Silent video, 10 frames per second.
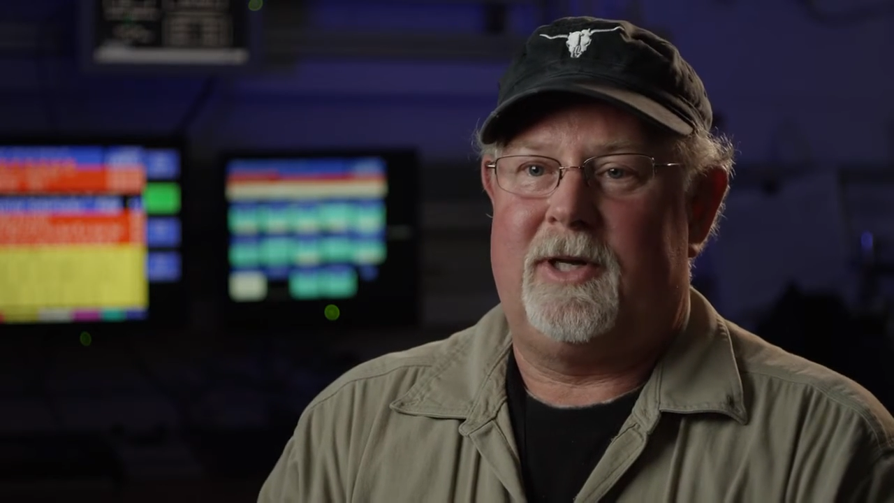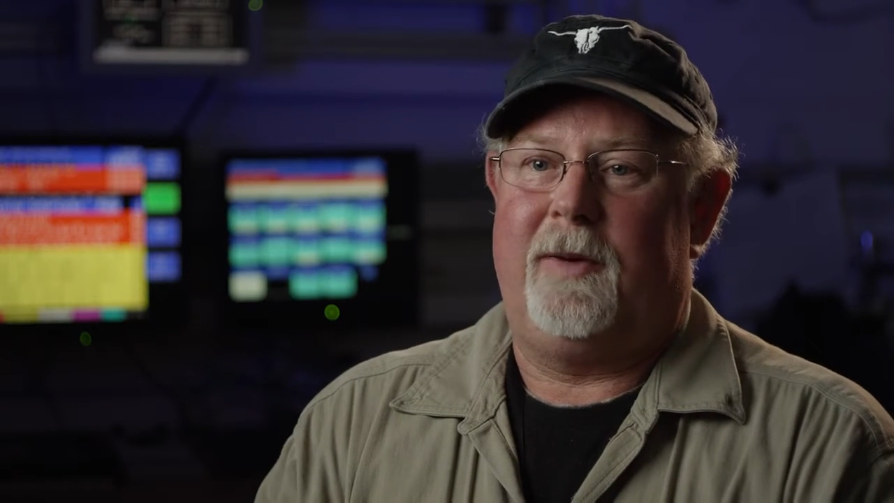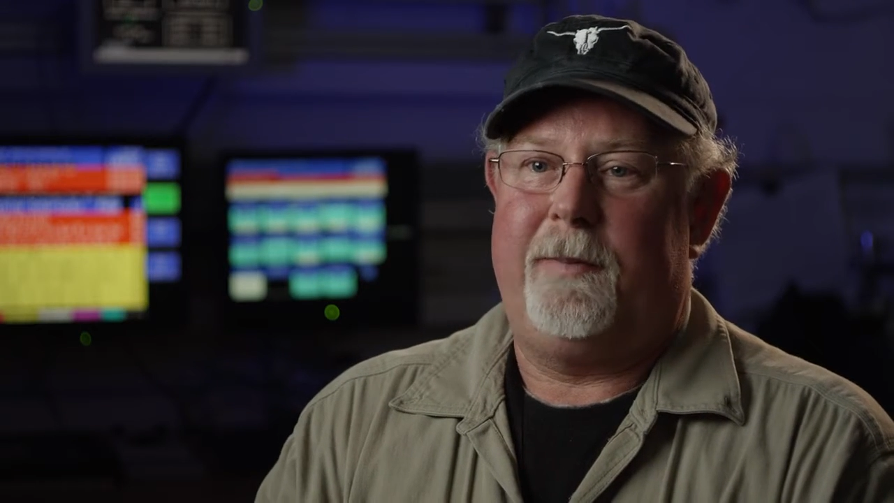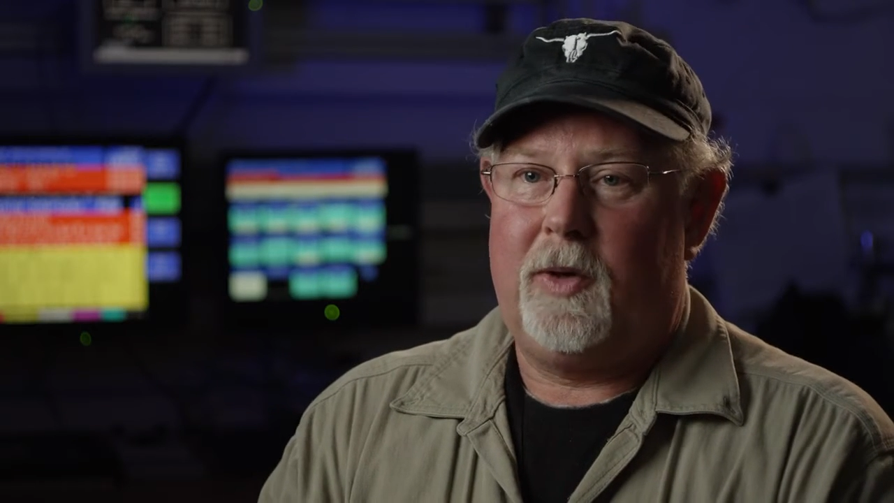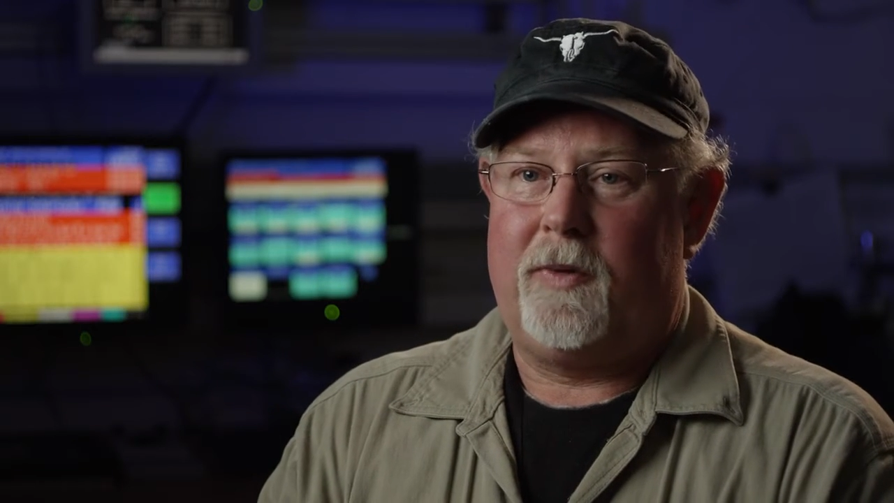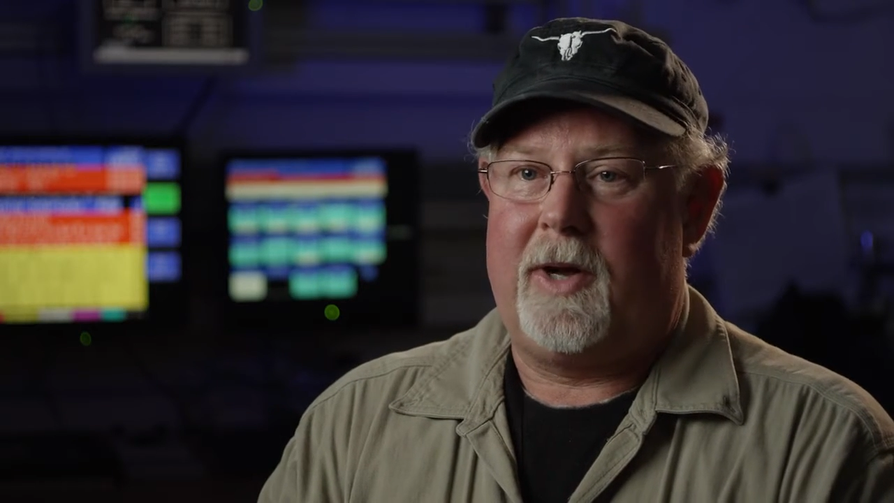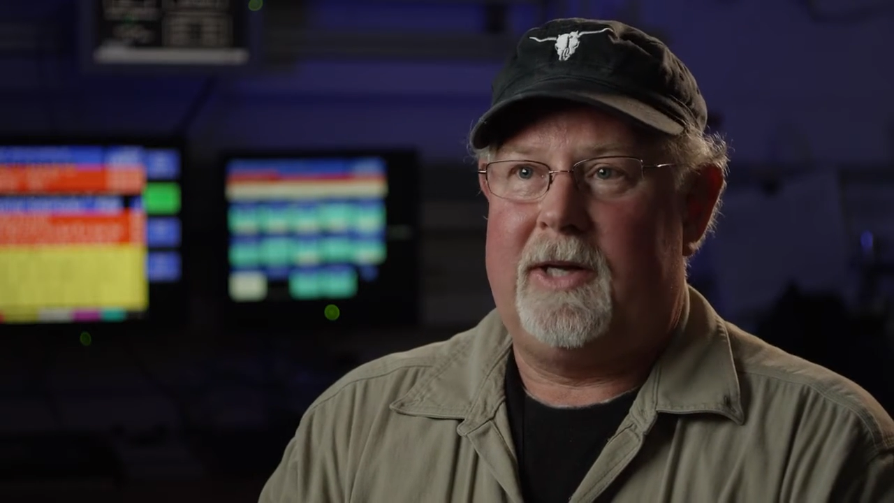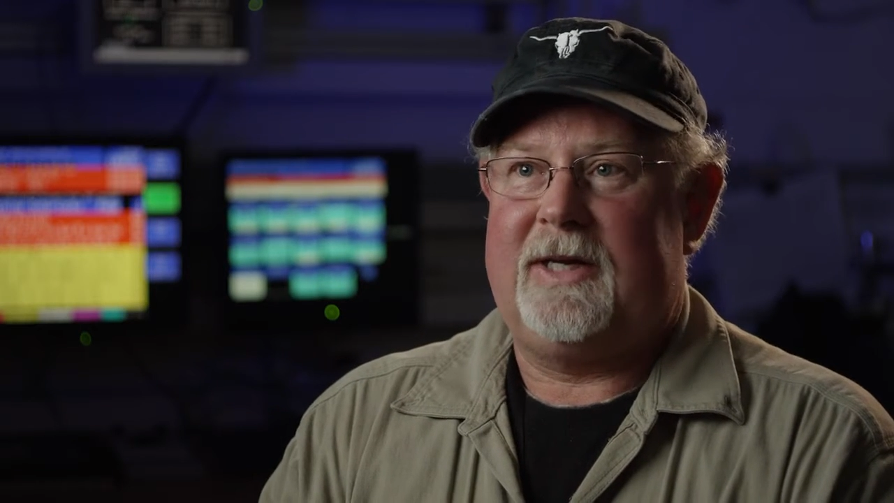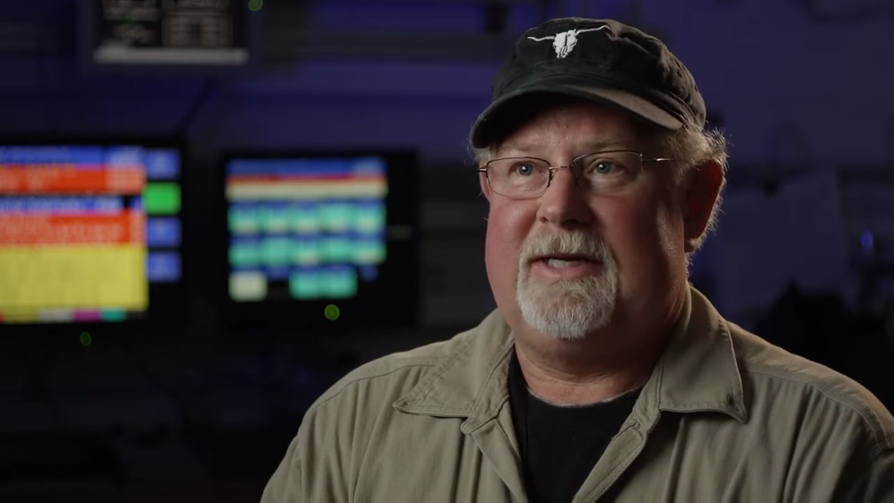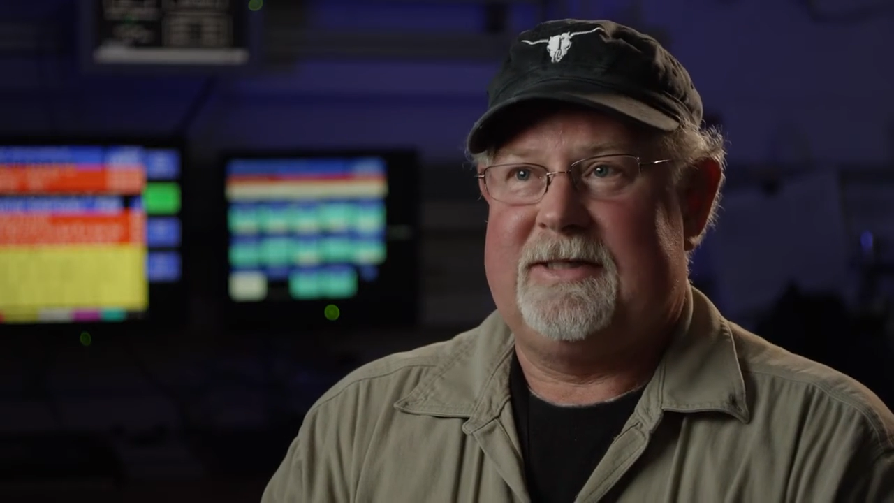and a
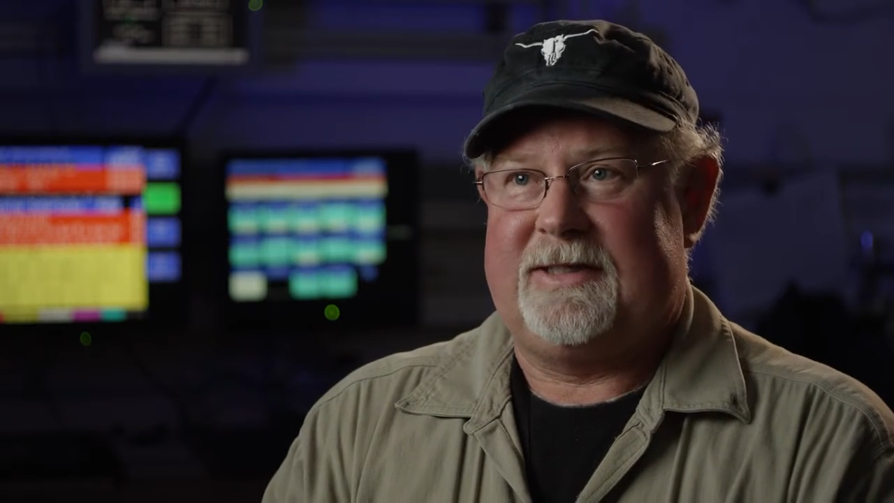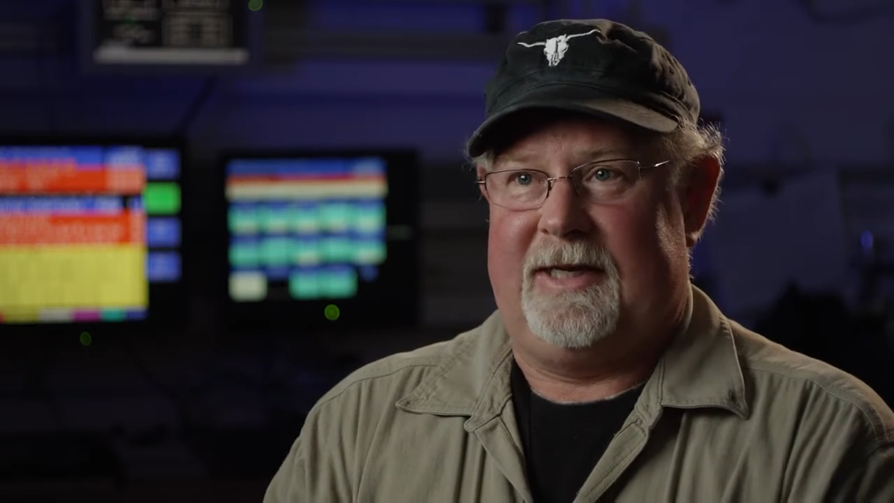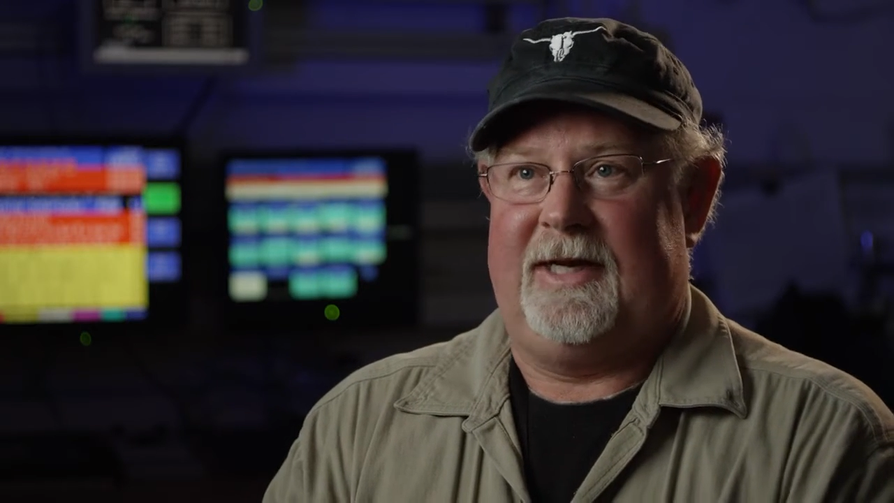millwright is an